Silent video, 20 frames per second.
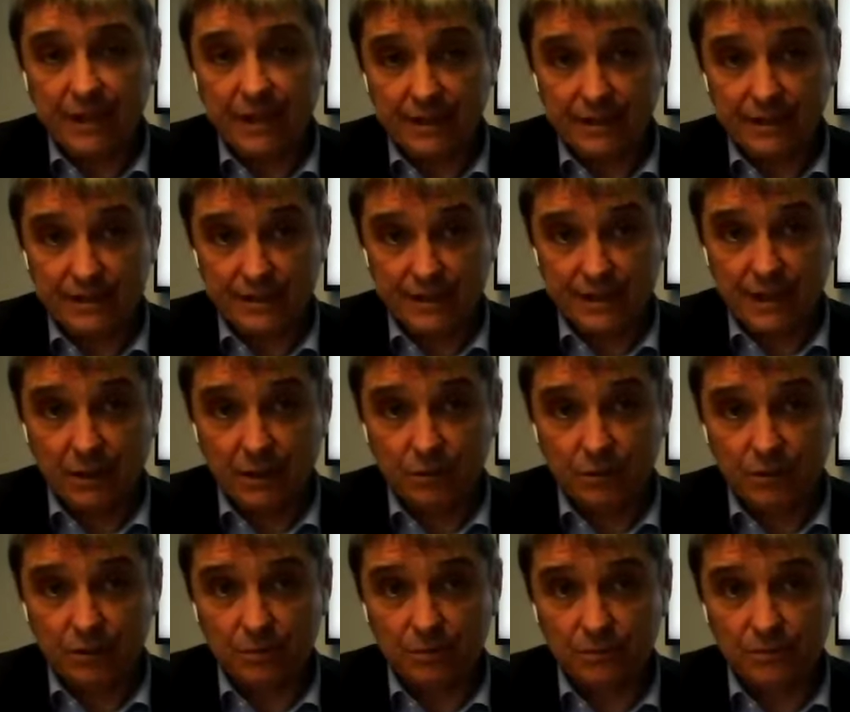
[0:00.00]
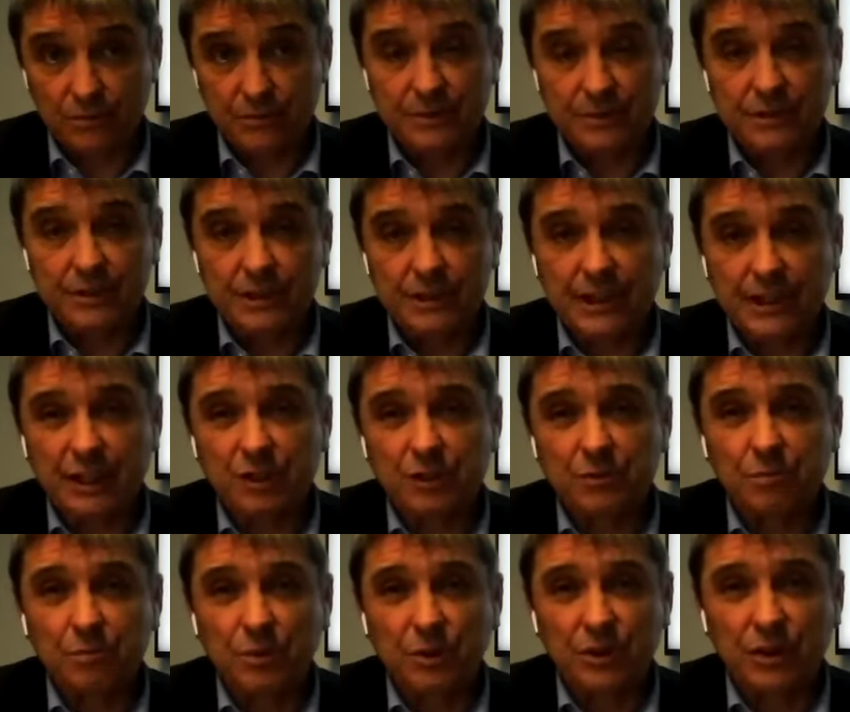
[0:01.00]
that is the outcome to
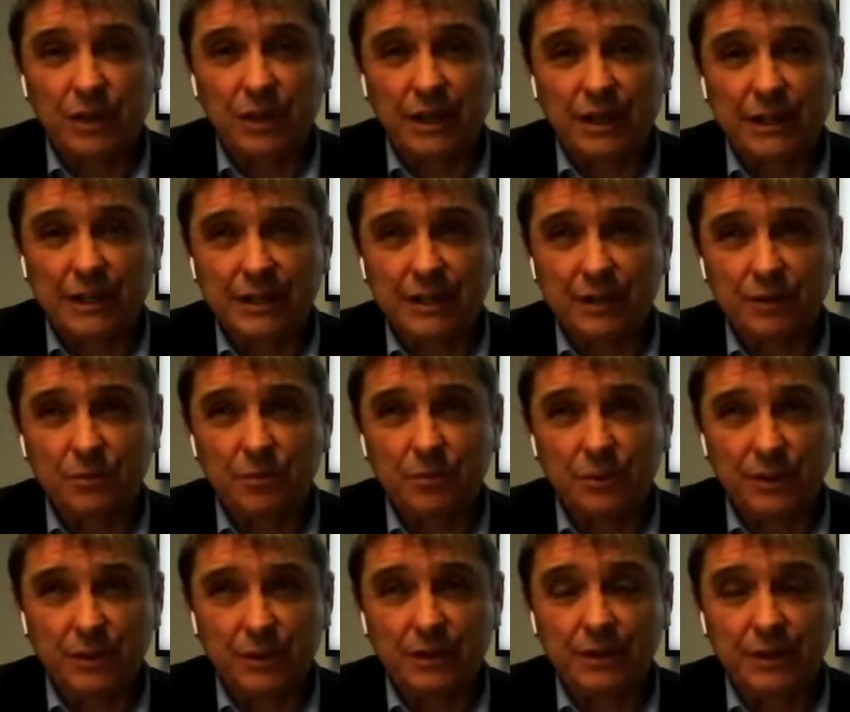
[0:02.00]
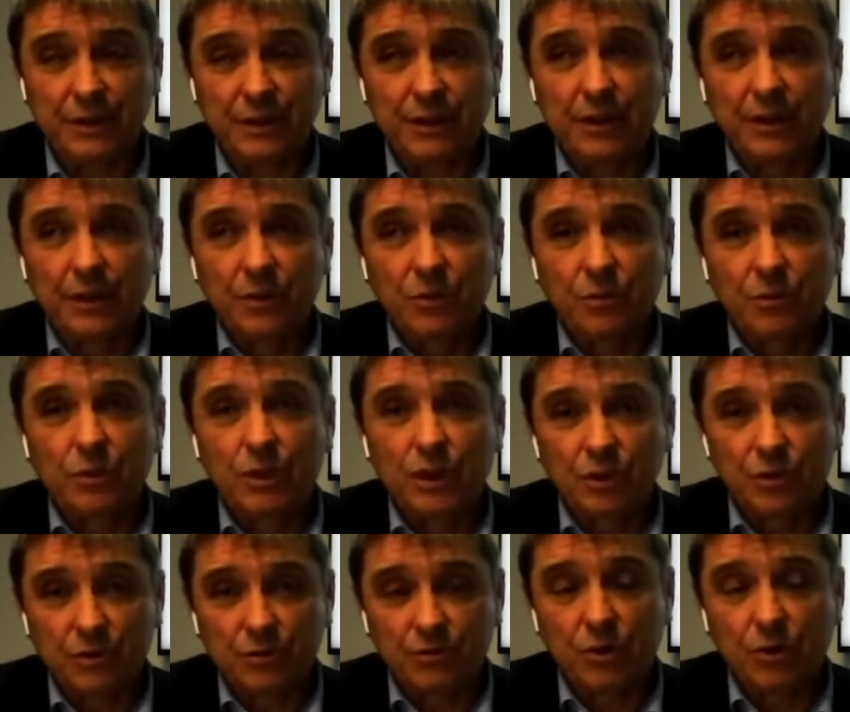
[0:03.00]
date. But I think we'll
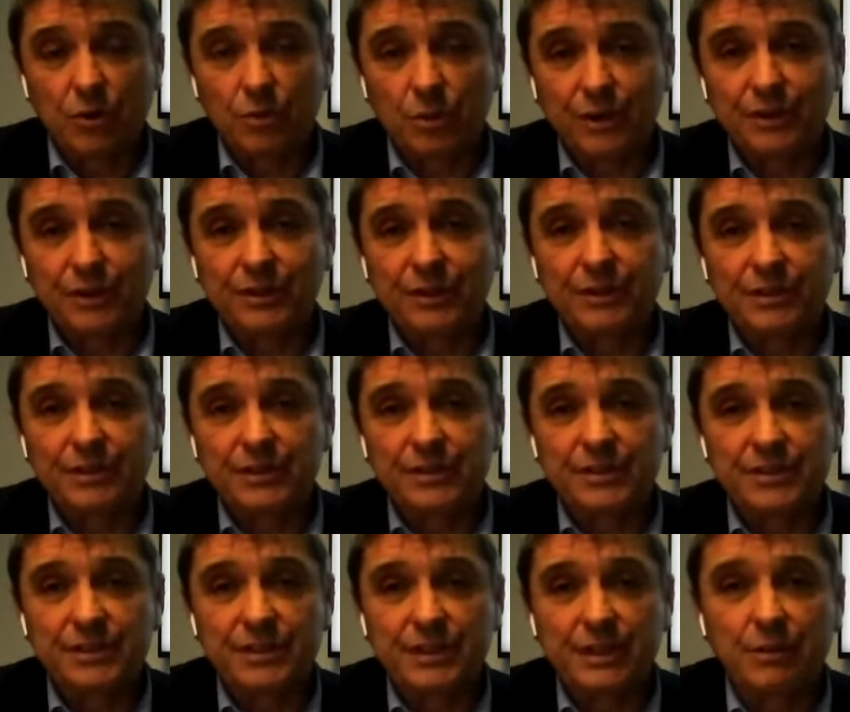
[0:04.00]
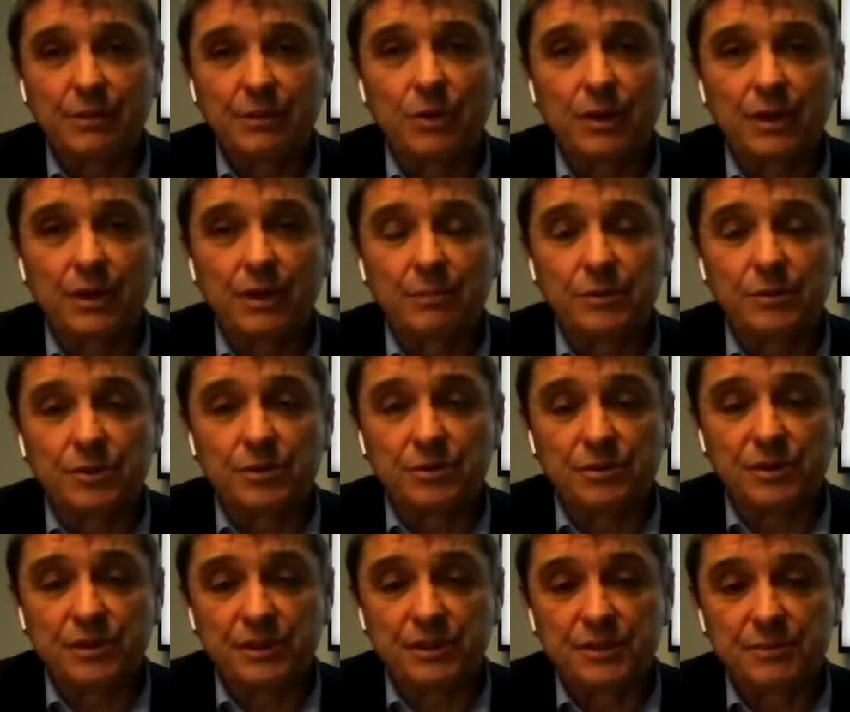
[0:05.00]
look forward to see what
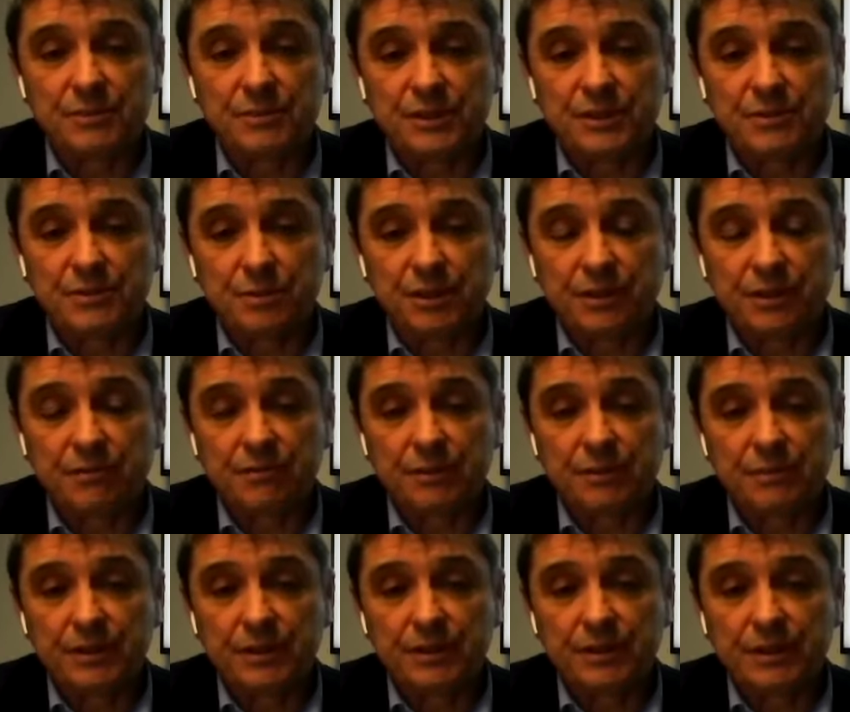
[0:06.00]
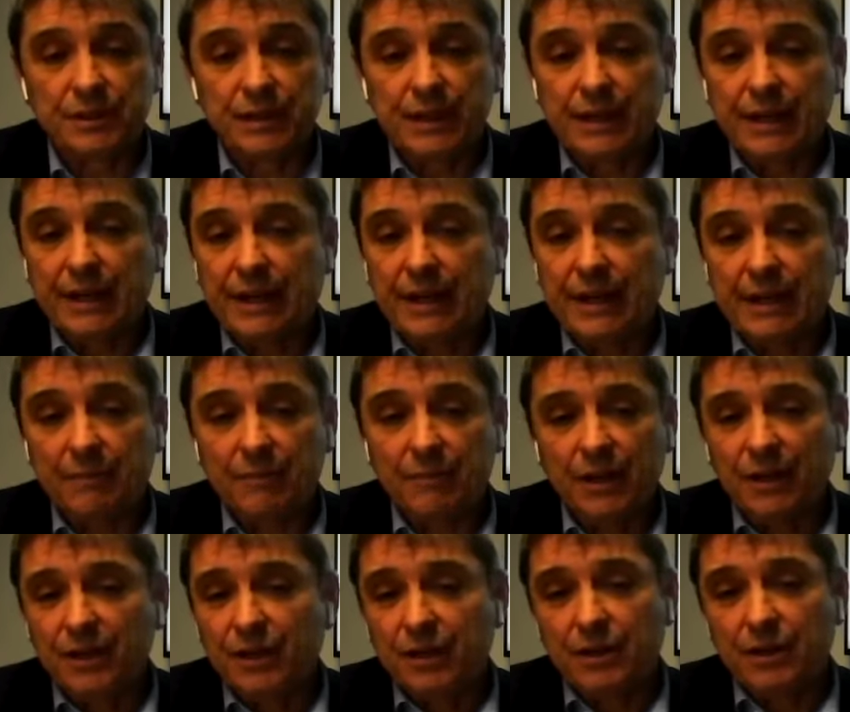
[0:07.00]
opportunities might spring from it.
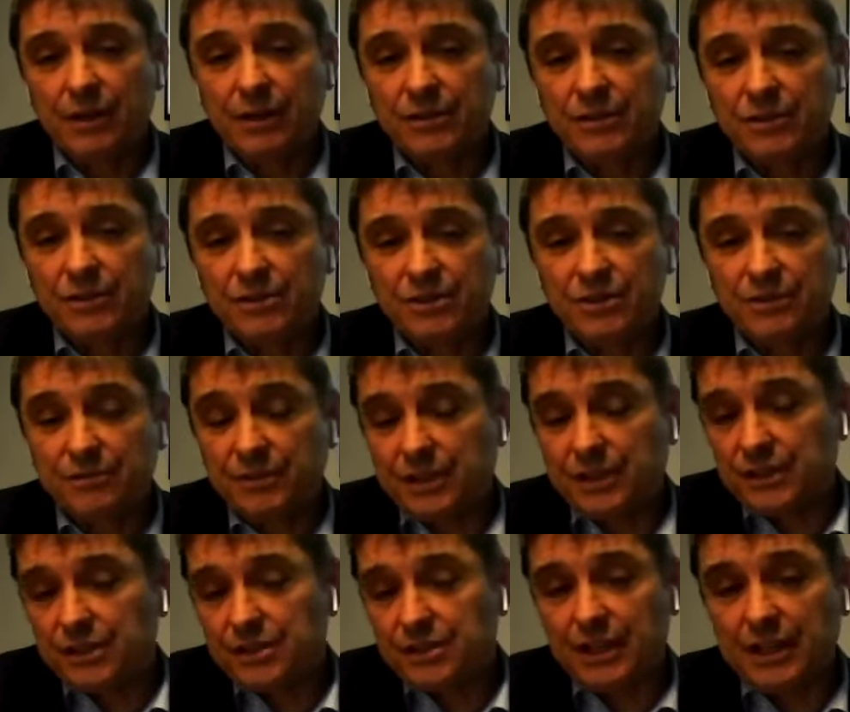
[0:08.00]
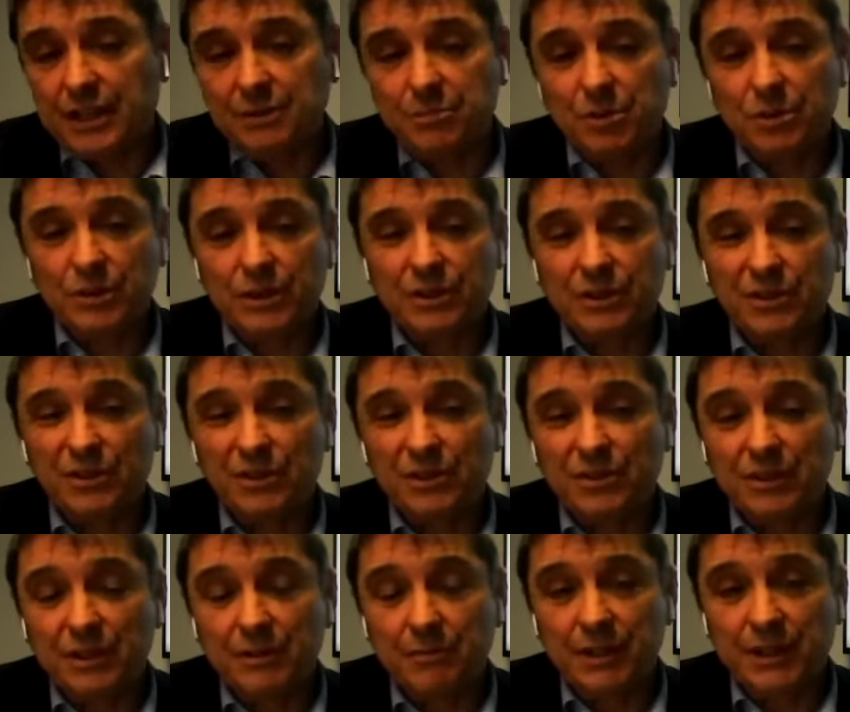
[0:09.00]
Just to finish that point,
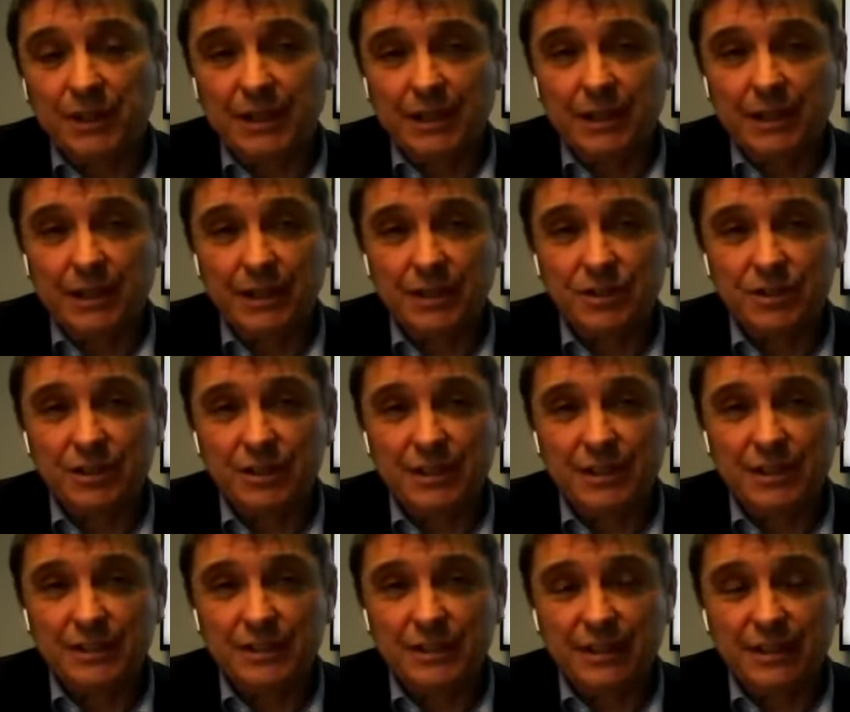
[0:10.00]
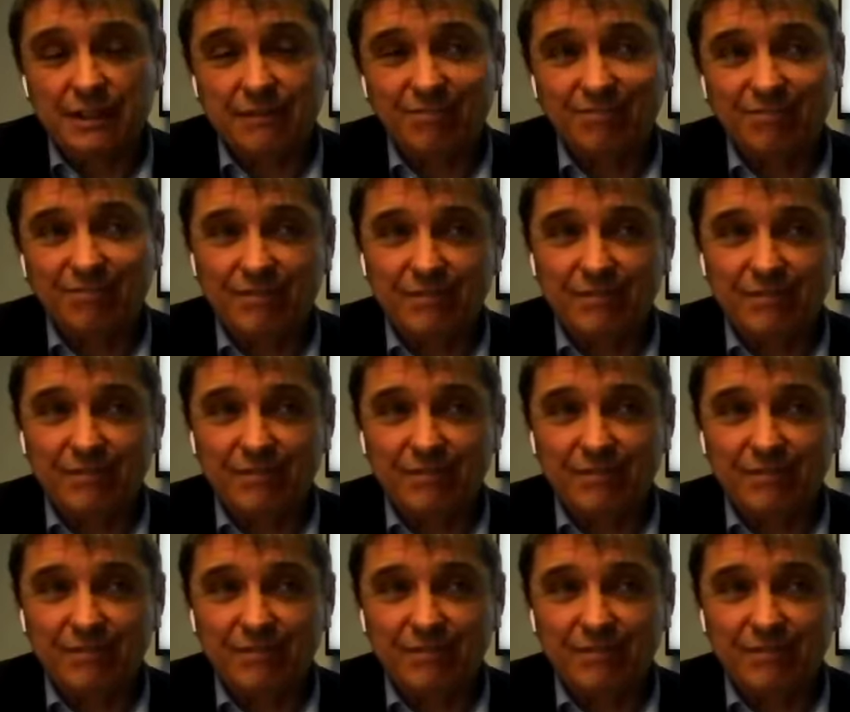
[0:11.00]
other M&A and engine leasing,